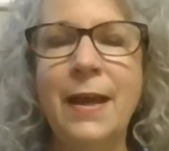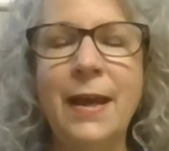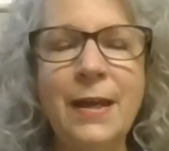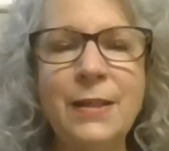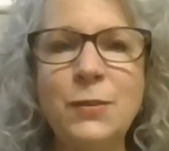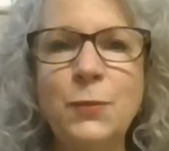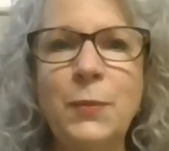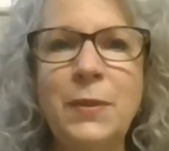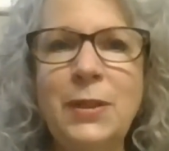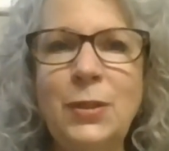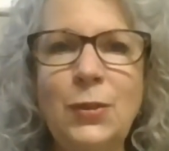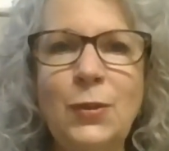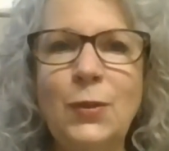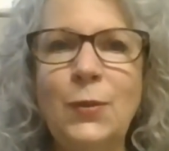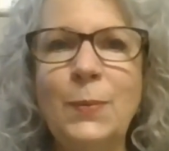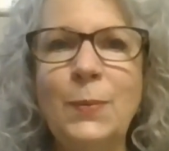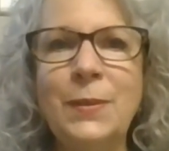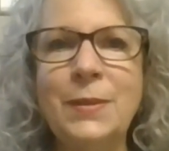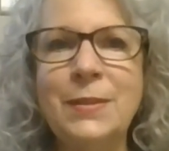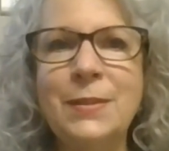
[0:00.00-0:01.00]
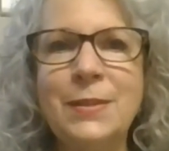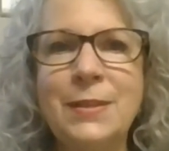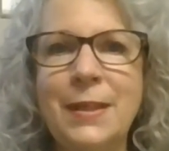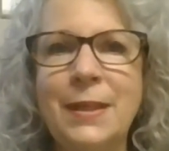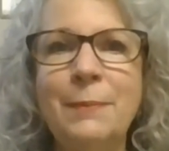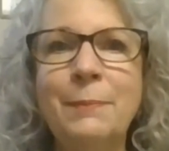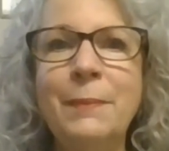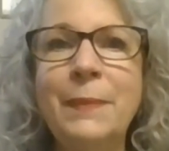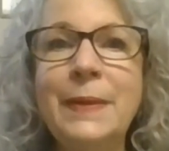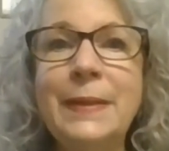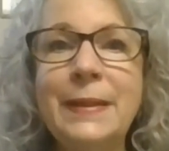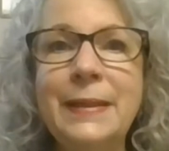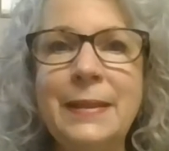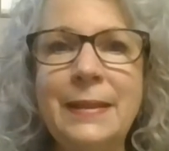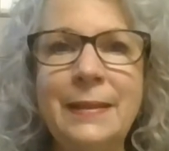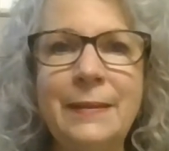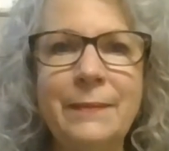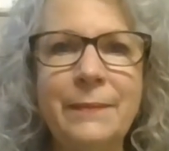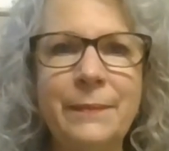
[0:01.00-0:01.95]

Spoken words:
as we humans can be.